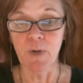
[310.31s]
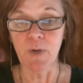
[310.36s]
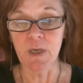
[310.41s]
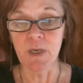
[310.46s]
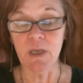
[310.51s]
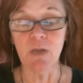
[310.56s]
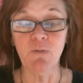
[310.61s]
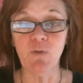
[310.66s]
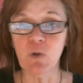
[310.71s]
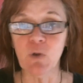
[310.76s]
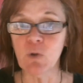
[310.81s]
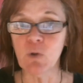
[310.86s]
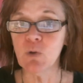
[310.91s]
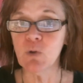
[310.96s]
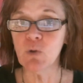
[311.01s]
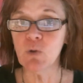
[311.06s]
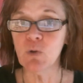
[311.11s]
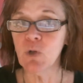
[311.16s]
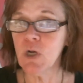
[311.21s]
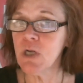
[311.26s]
But if you
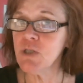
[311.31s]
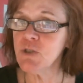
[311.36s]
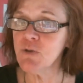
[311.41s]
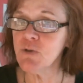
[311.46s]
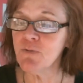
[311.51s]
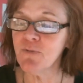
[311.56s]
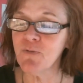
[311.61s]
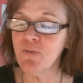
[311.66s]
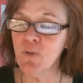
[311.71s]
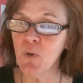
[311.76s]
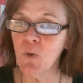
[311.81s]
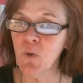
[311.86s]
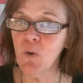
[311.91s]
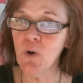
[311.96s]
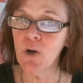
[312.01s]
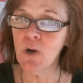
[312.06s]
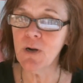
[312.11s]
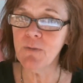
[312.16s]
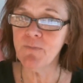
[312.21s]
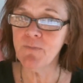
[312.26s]
look at your
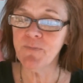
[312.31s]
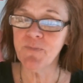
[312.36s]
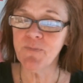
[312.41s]
floor